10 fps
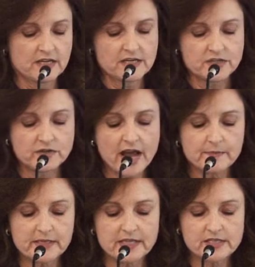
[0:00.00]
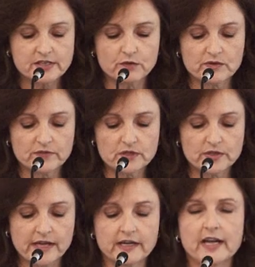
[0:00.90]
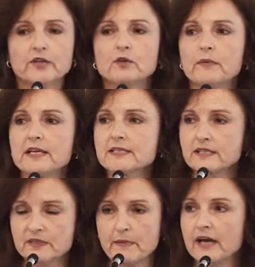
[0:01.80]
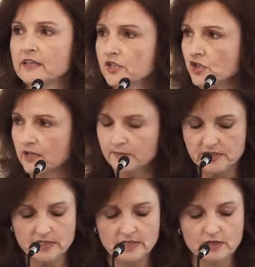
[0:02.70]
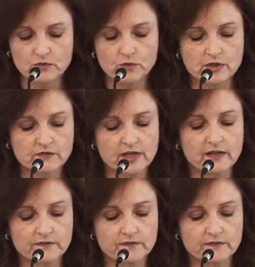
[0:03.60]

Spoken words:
So nominees are reviewed on an annual basis by the GMC